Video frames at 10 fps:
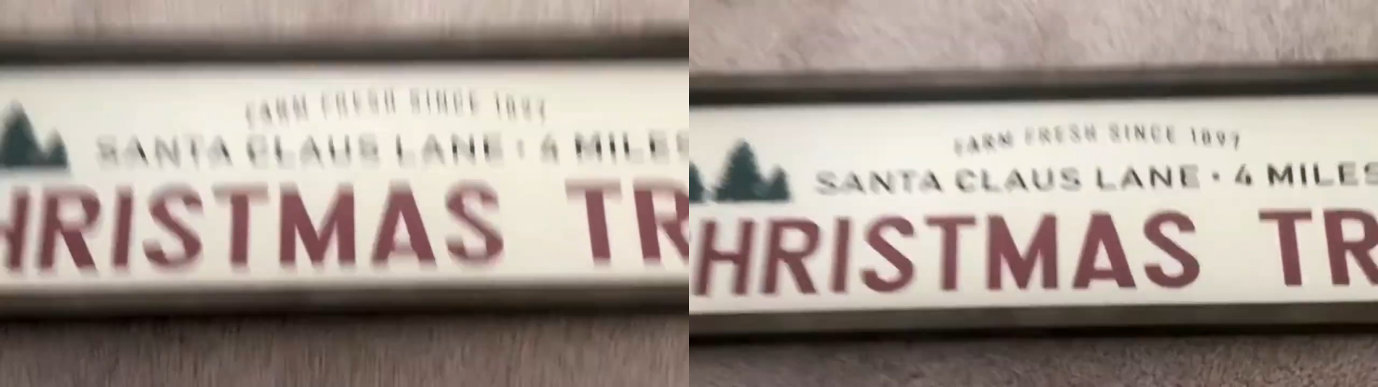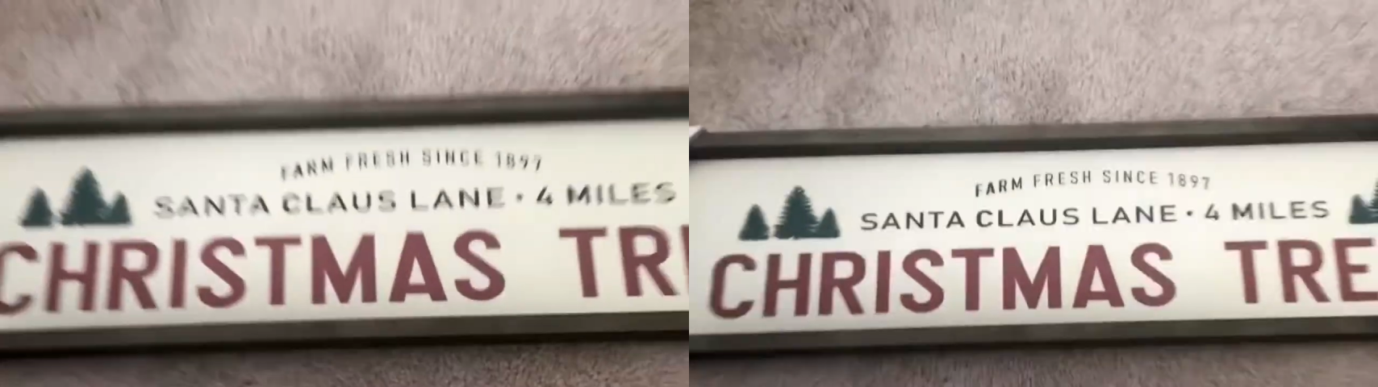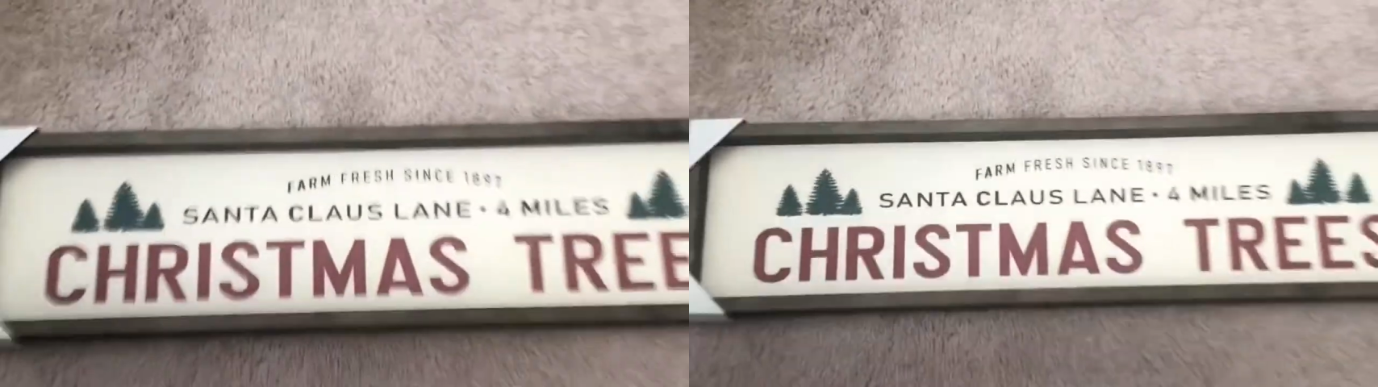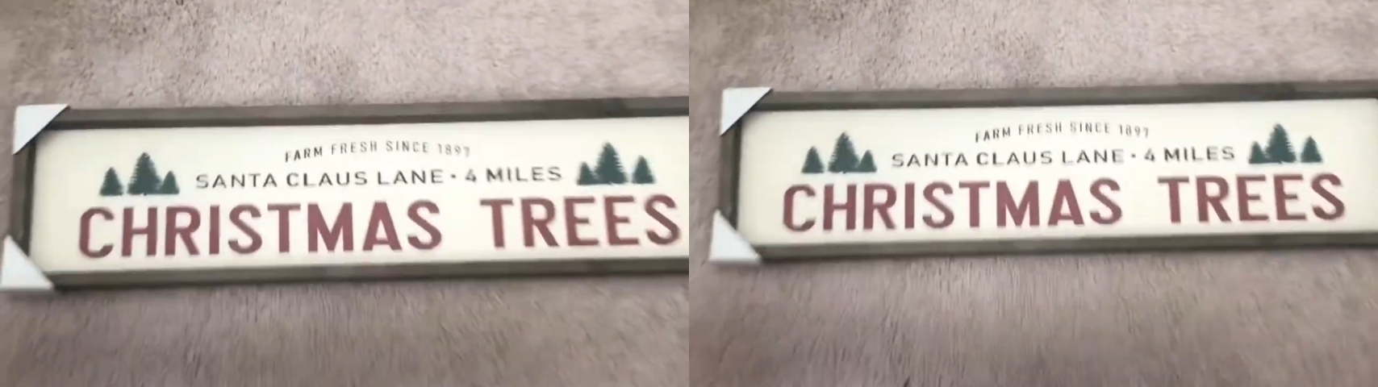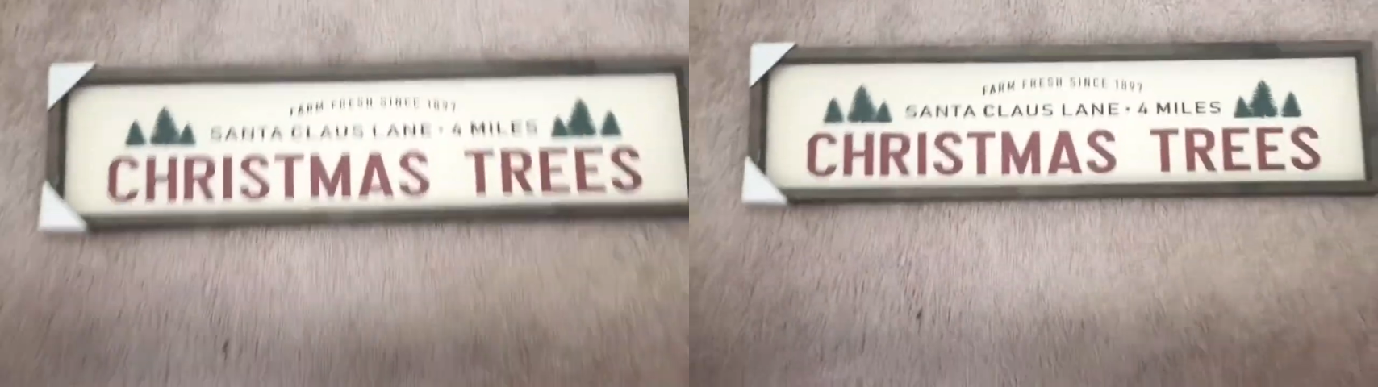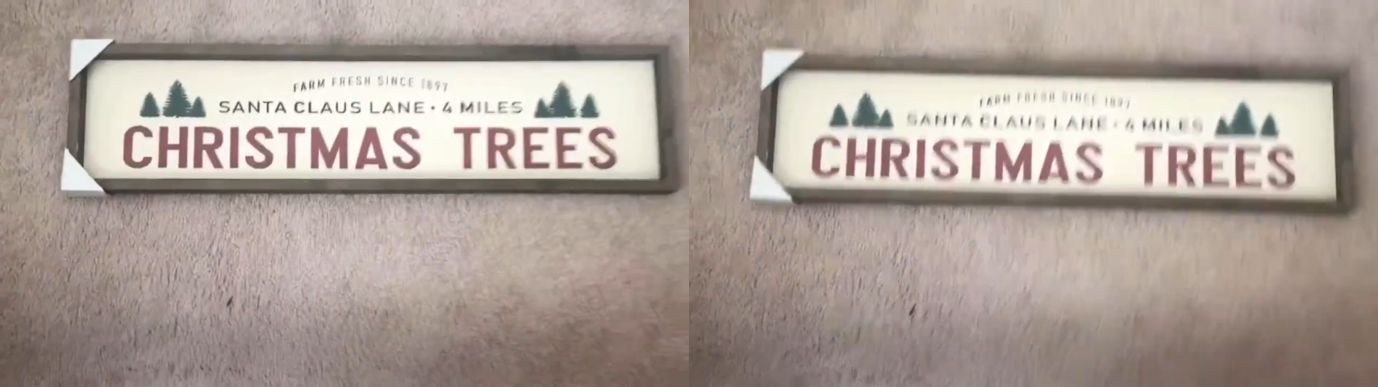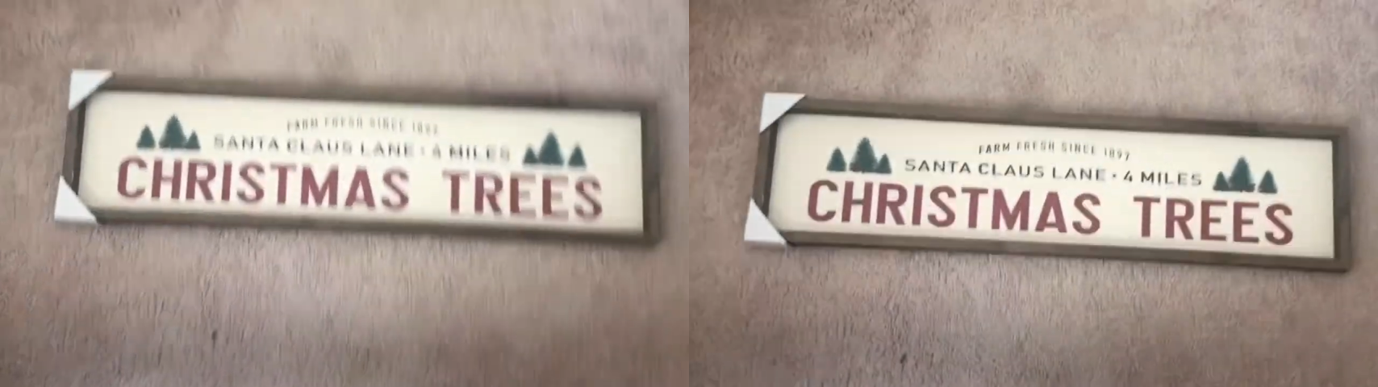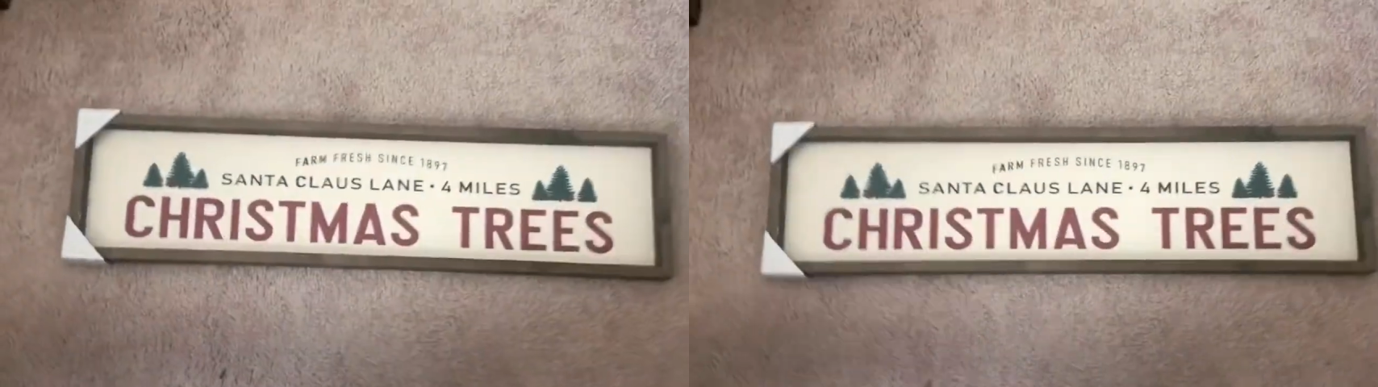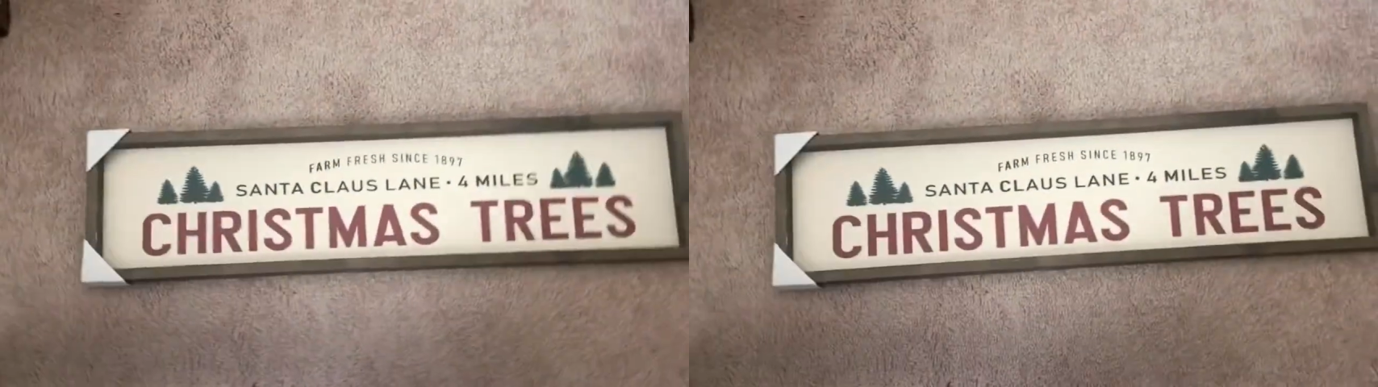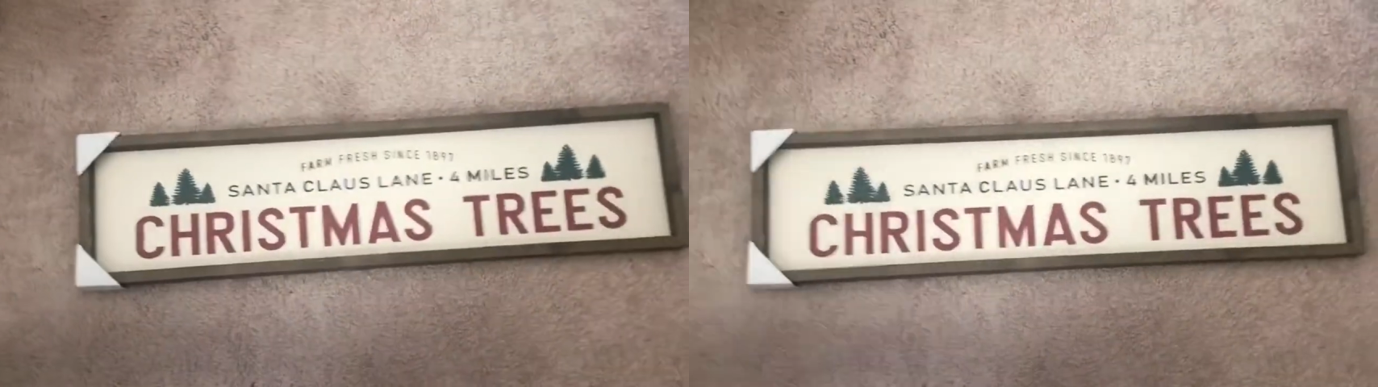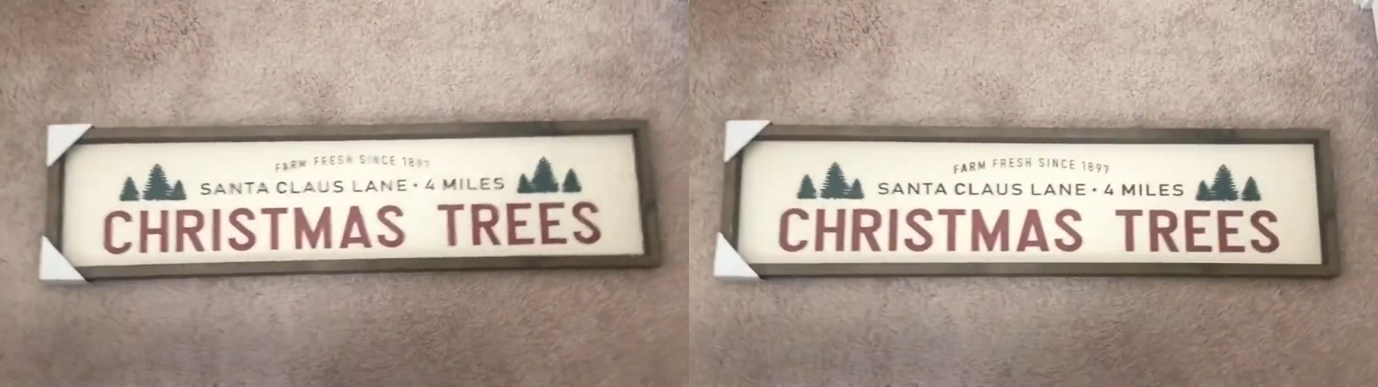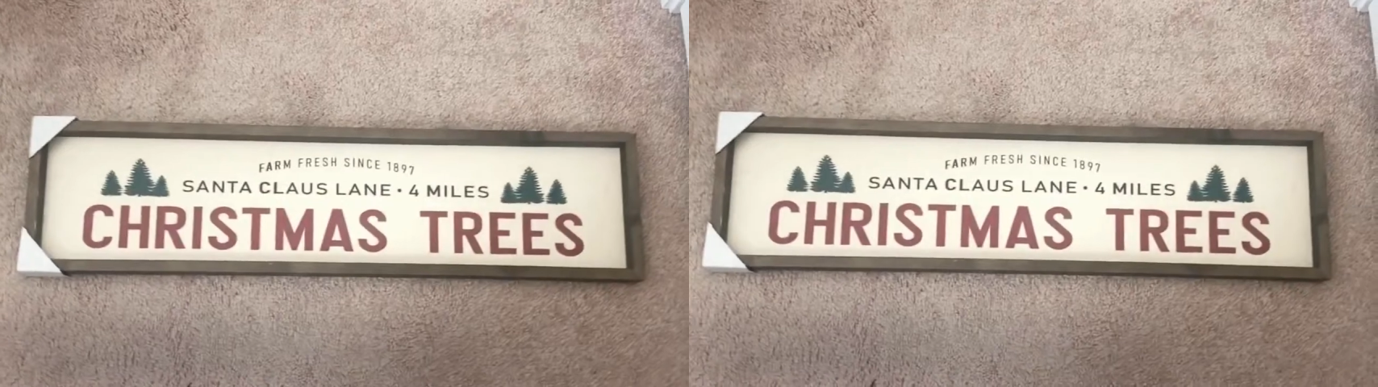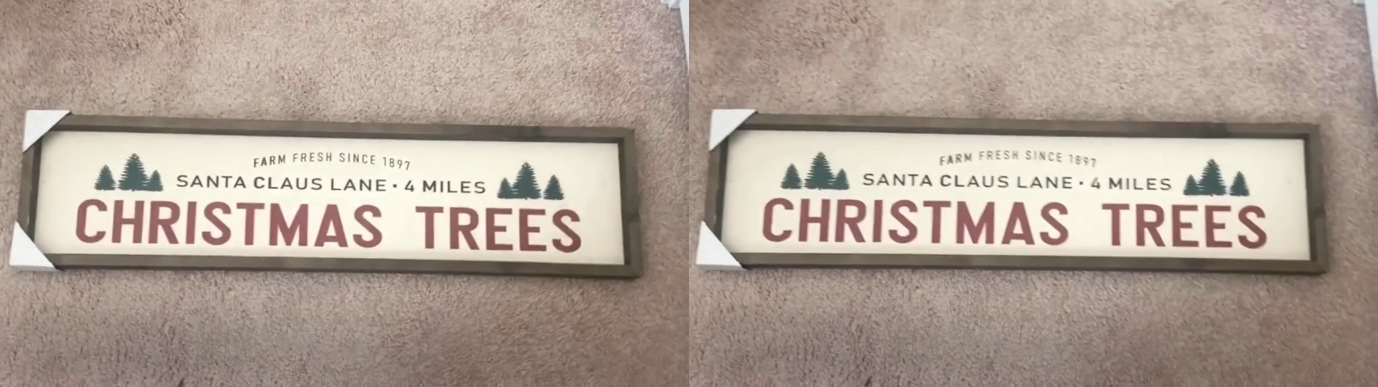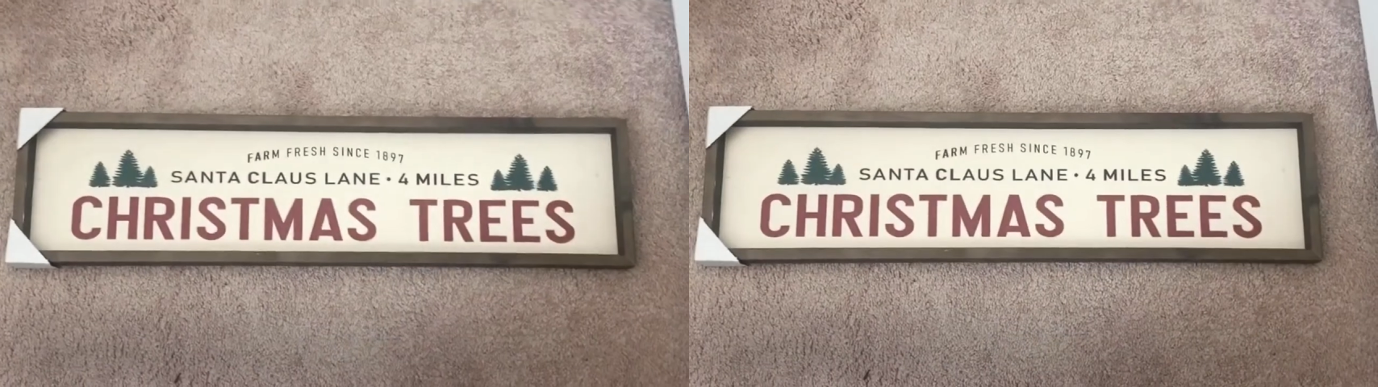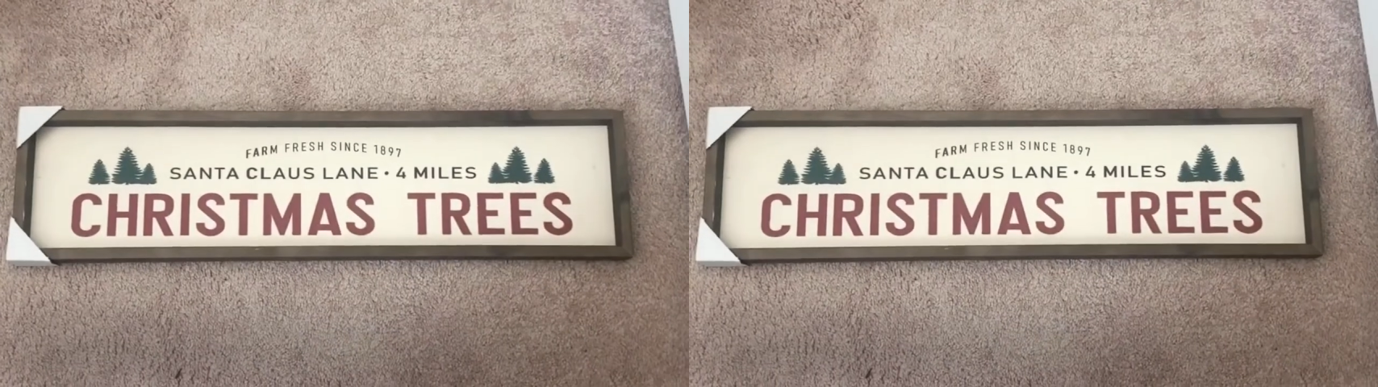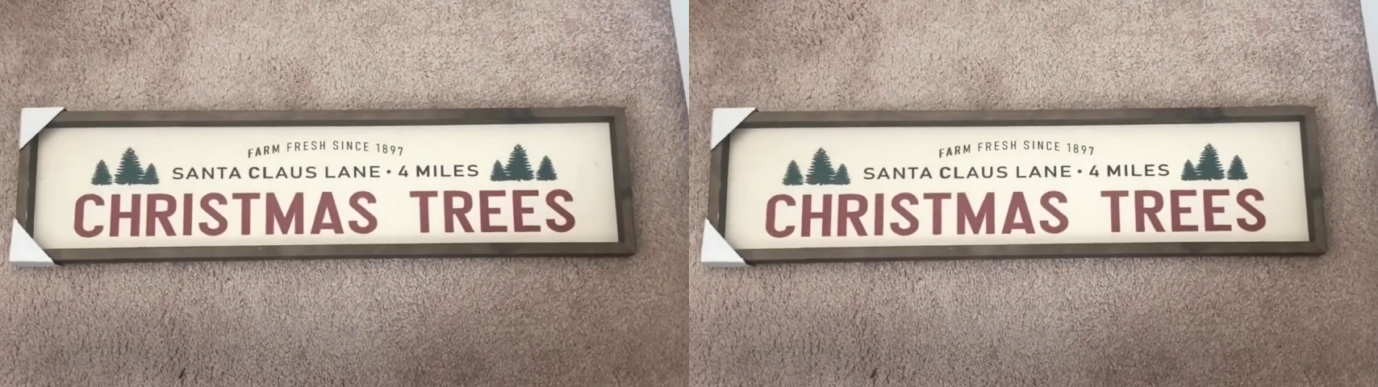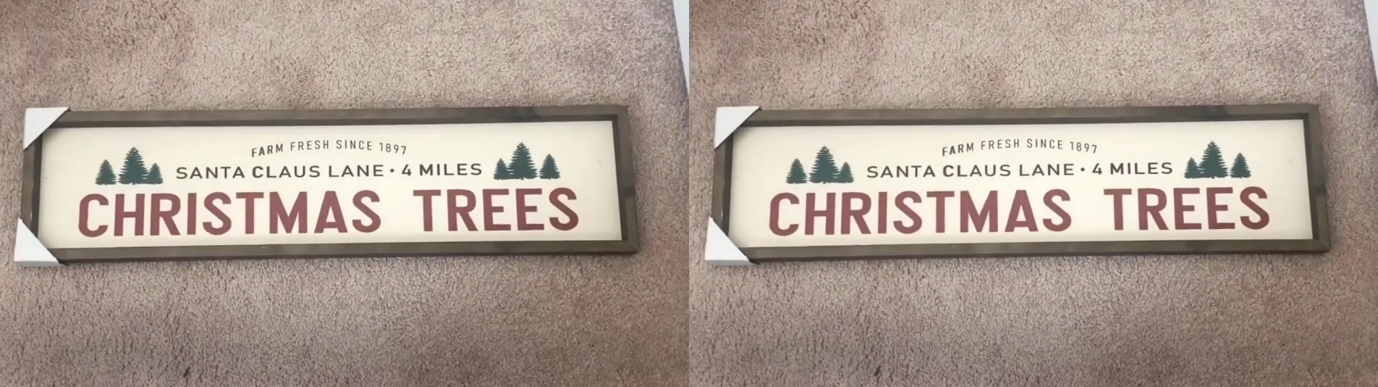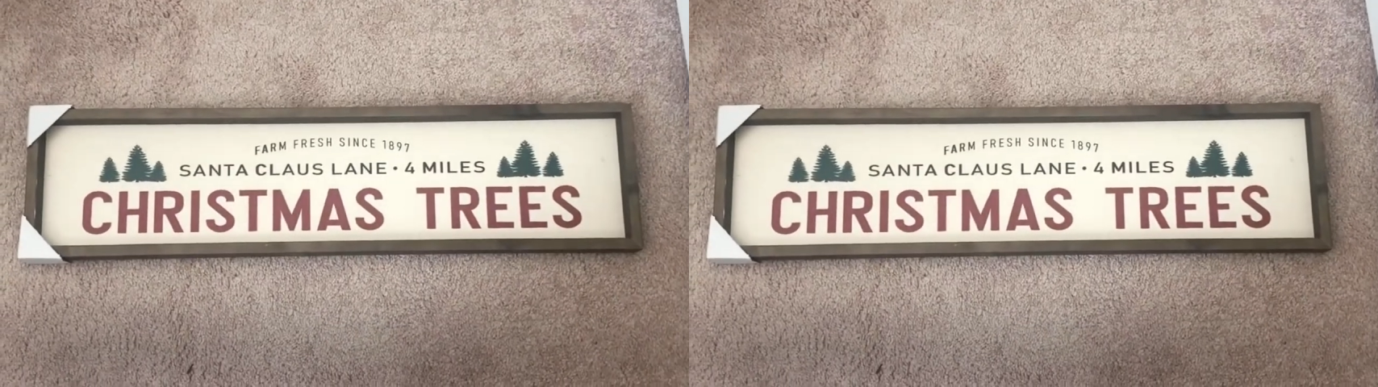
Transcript: (no speaker visible)